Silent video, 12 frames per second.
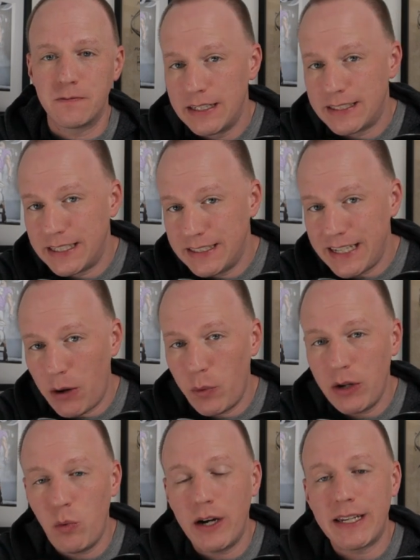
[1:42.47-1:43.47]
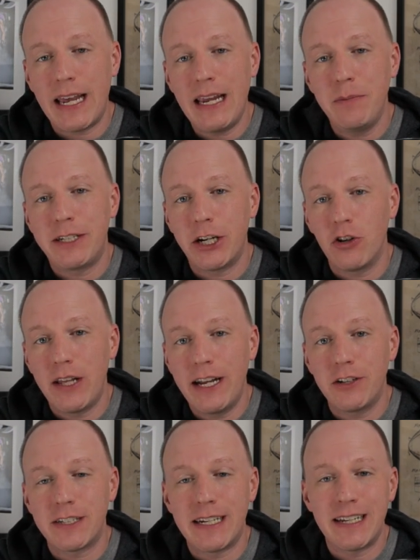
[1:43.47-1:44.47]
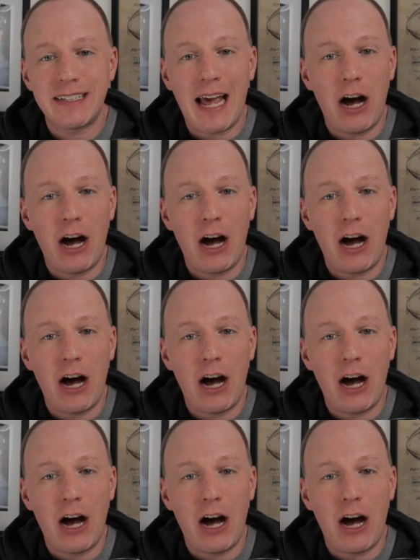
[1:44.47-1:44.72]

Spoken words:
Since that week 1 game, Darryl Henderson has